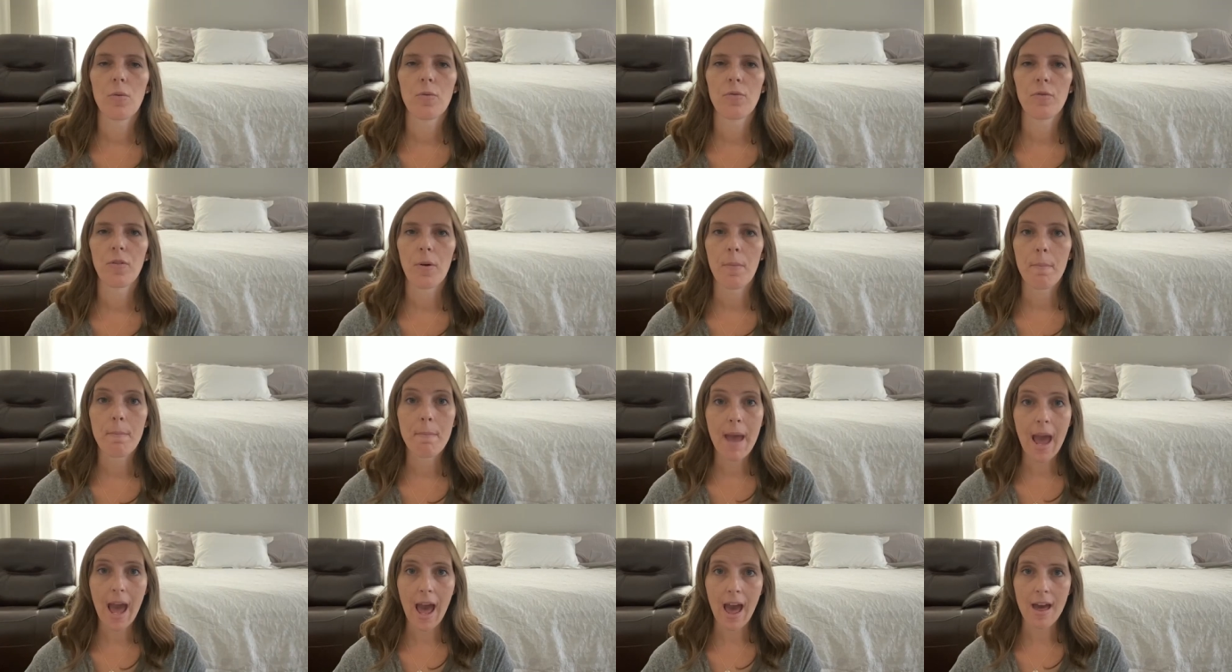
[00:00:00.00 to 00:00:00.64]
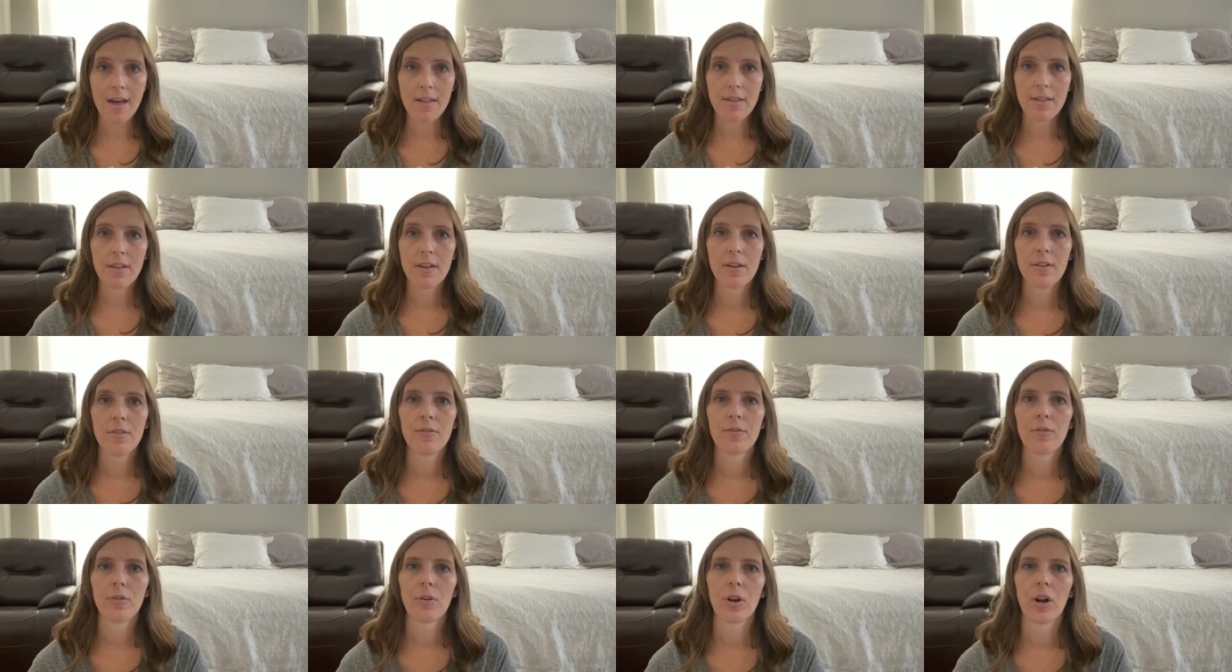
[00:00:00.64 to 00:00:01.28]
for math,
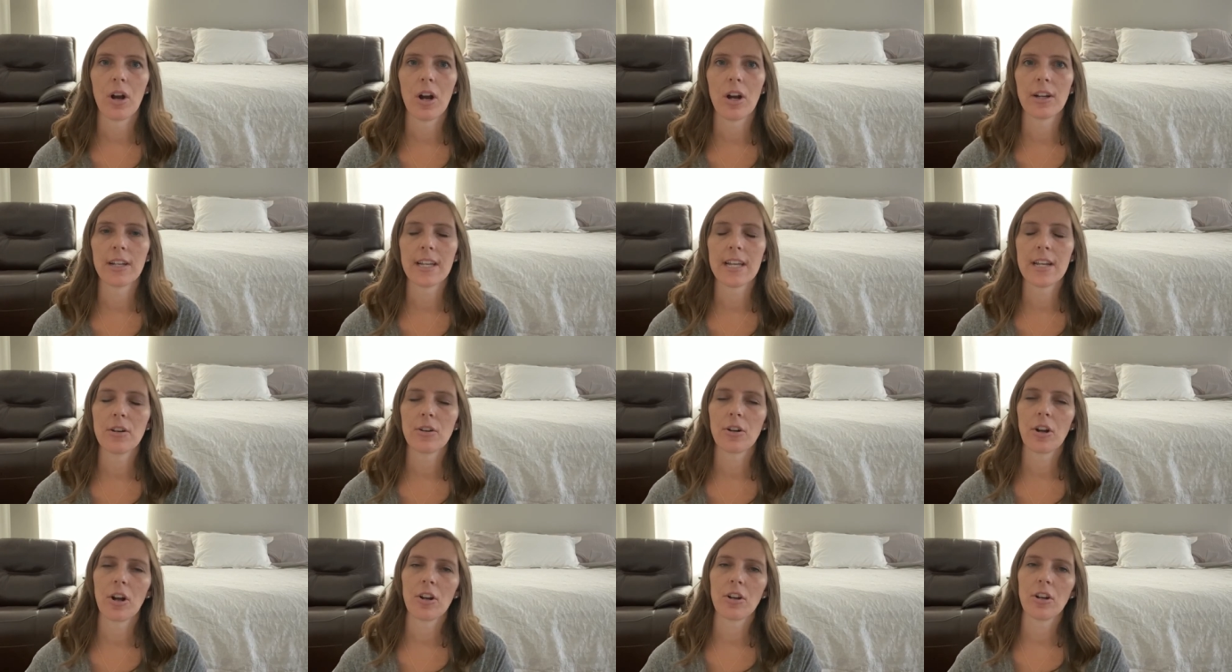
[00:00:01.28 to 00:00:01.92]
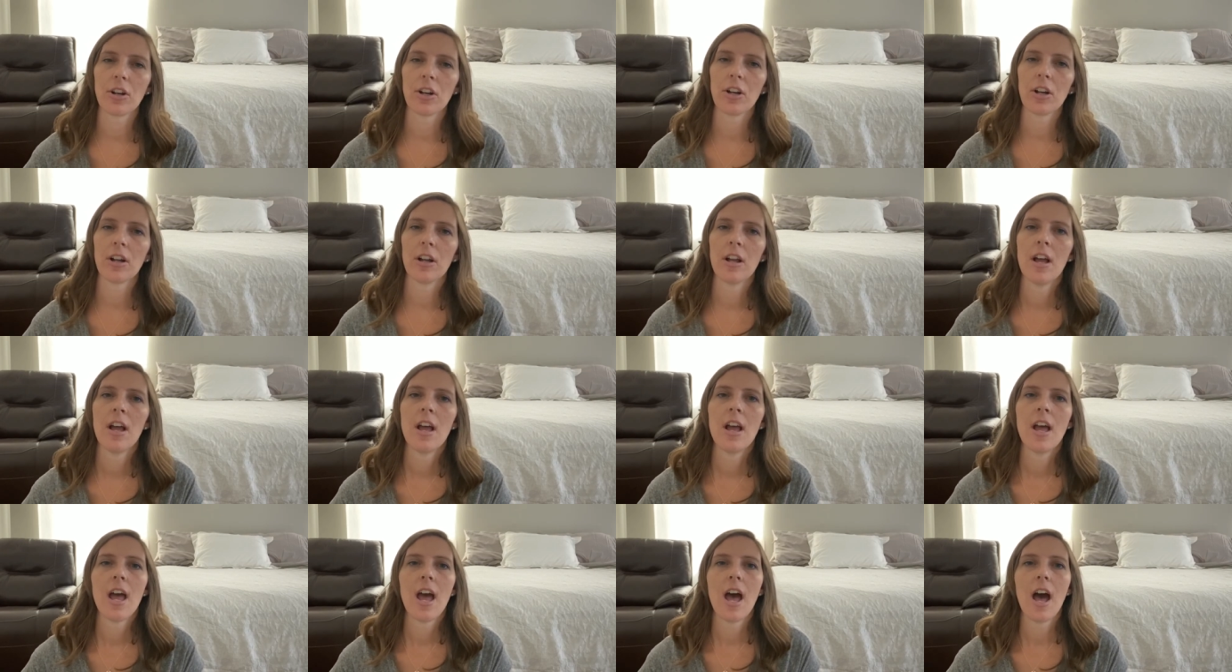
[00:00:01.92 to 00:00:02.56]
for our kindergartner,
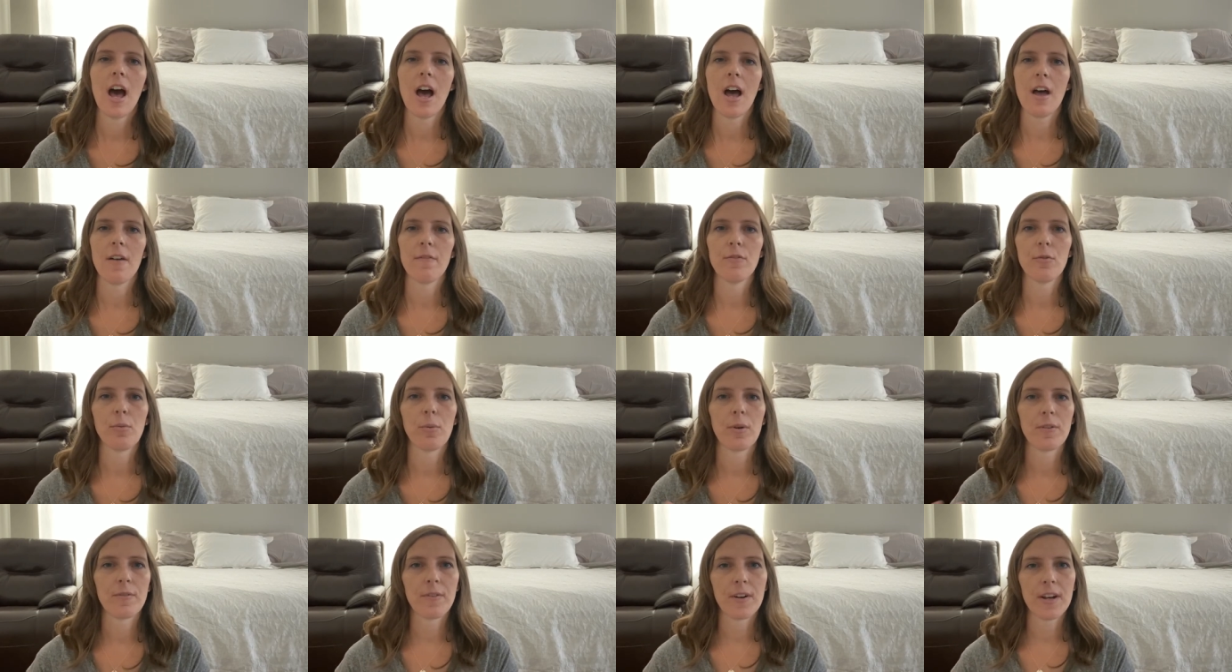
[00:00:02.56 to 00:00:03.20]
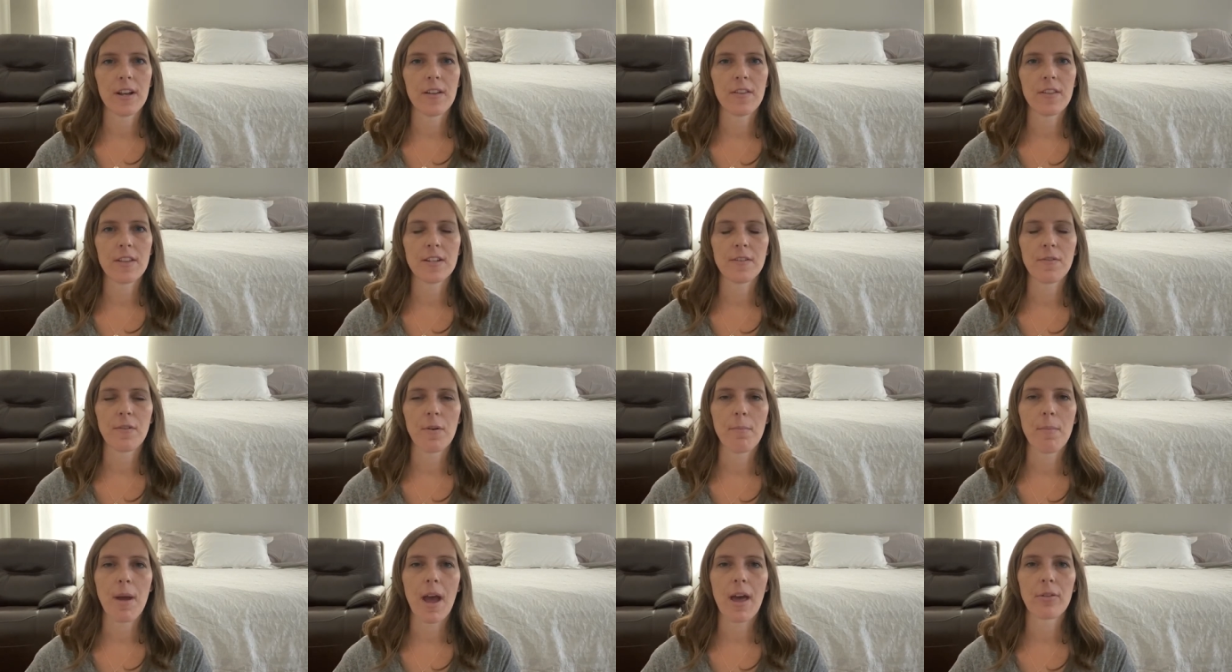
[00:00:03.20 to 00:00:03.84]
if you want to find out the
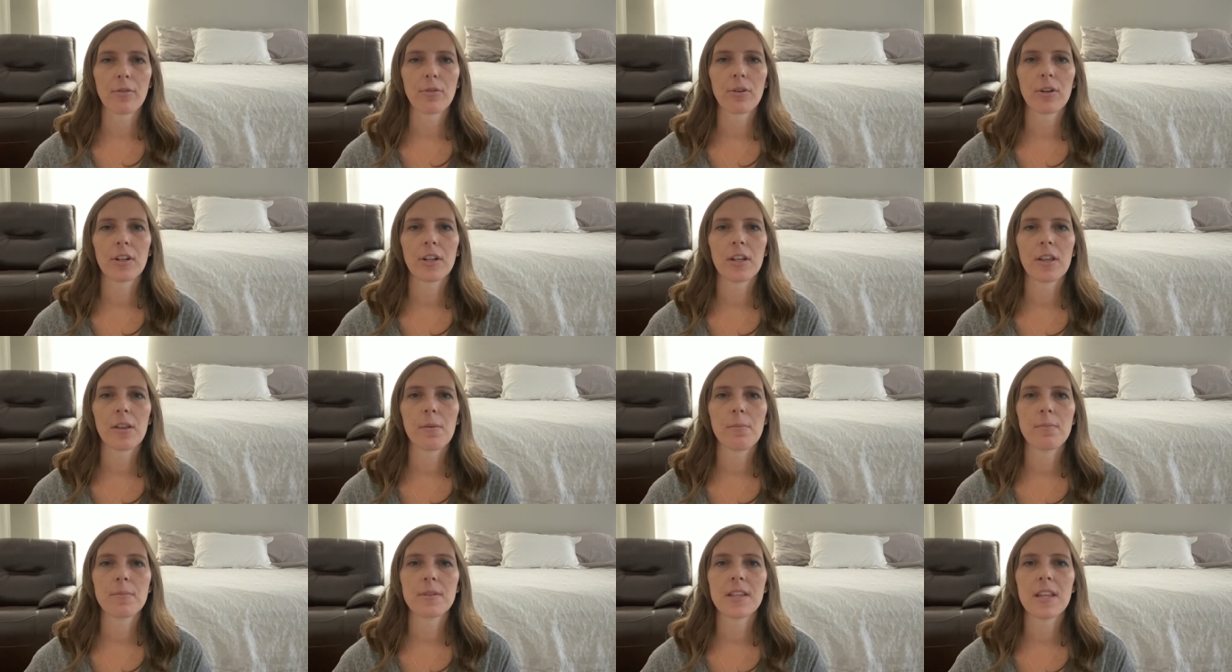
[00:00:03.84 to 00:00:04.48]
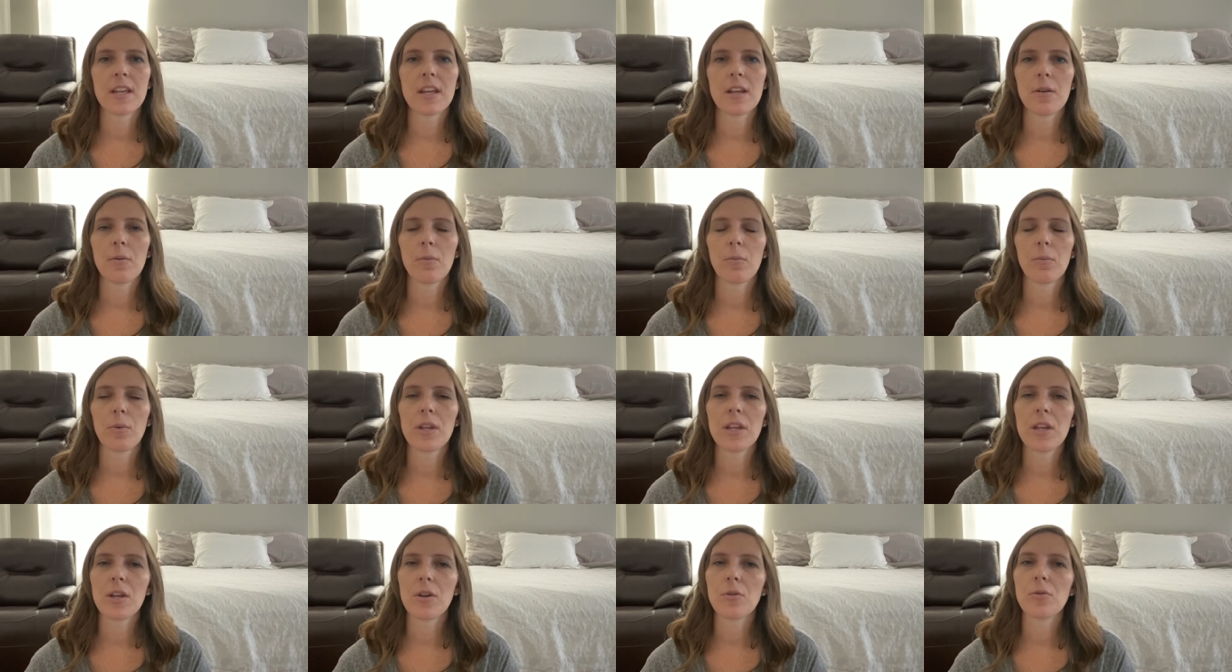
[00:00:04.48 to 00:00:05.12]
different math curriculums that
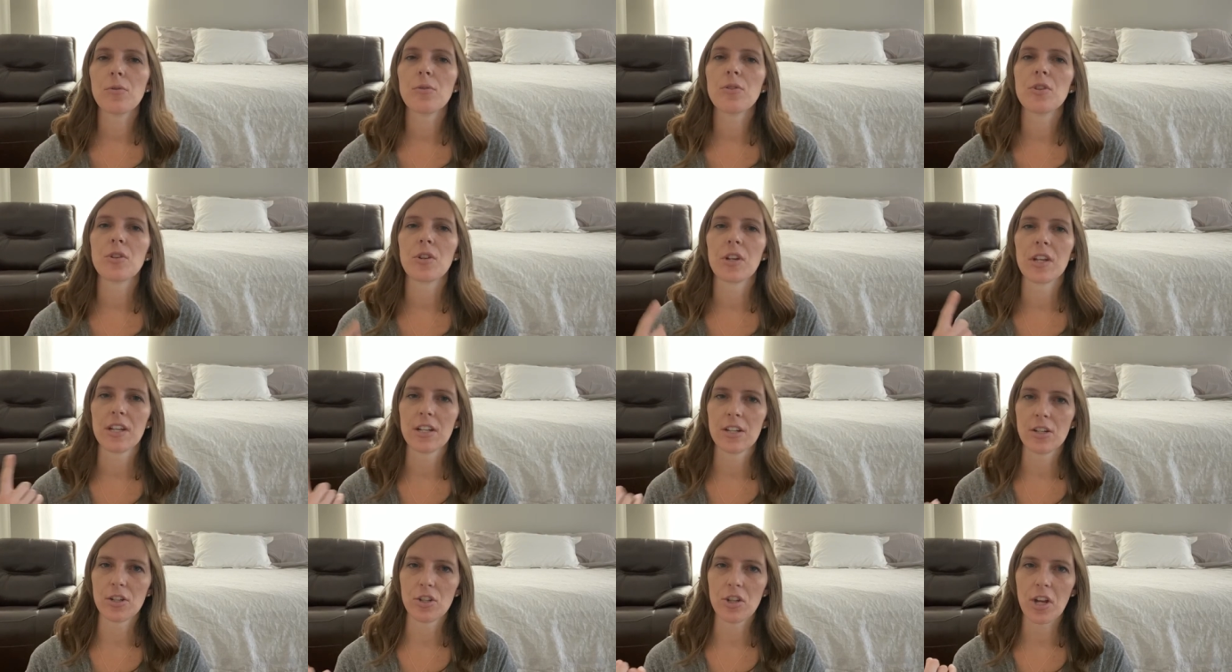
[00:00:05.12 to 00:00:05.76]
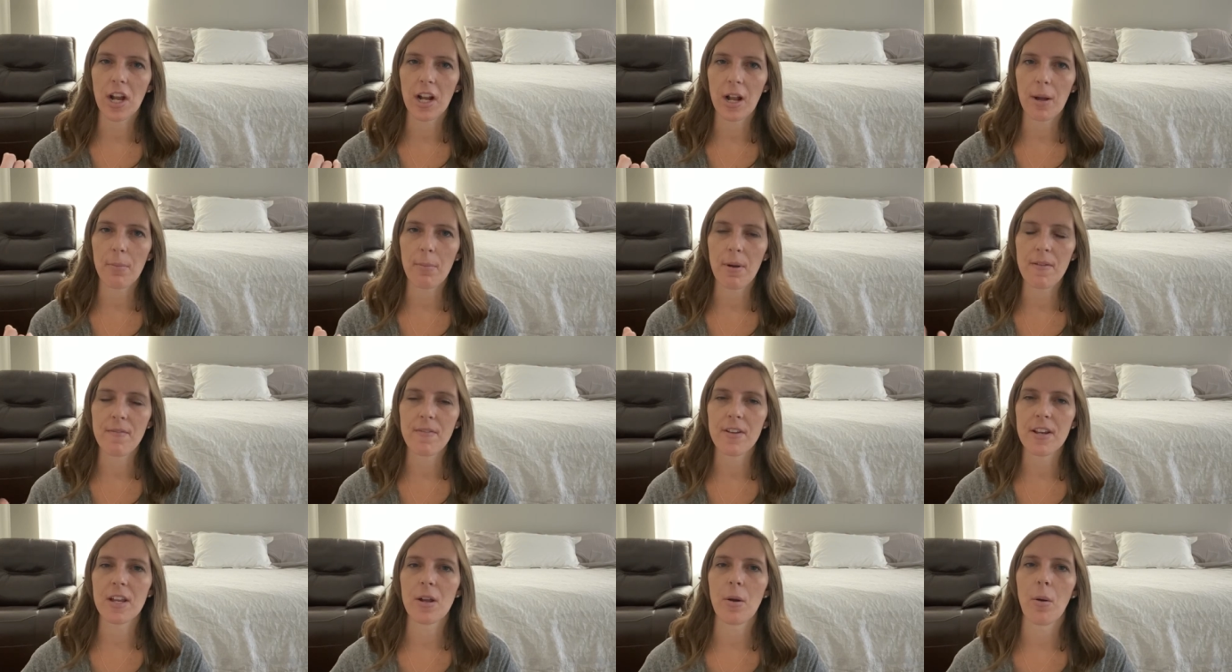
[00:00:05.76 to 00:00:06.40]
we use, you can check out my
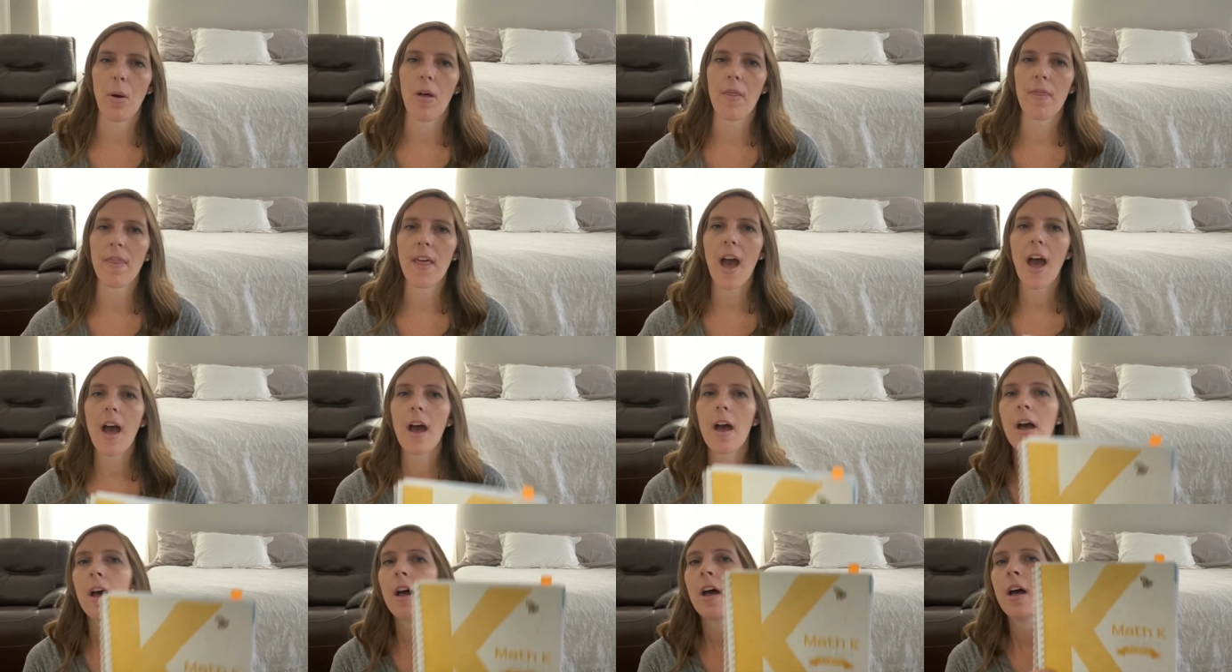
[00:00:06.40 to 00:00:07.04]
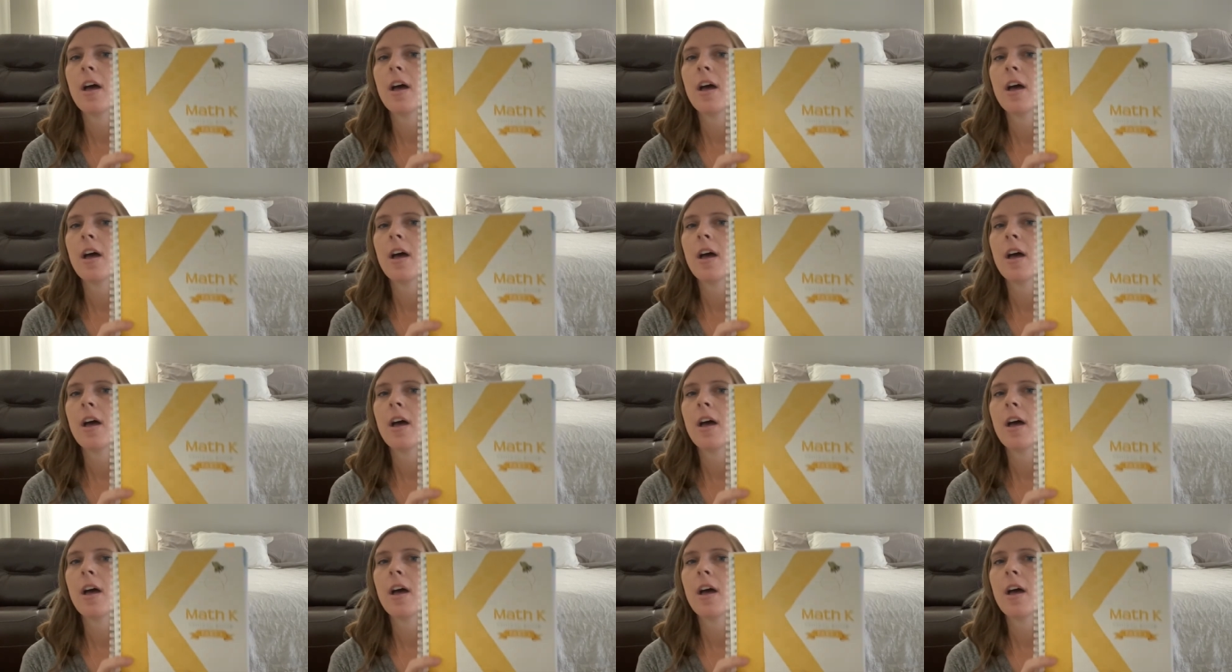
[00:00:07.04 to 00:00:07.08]
video on that.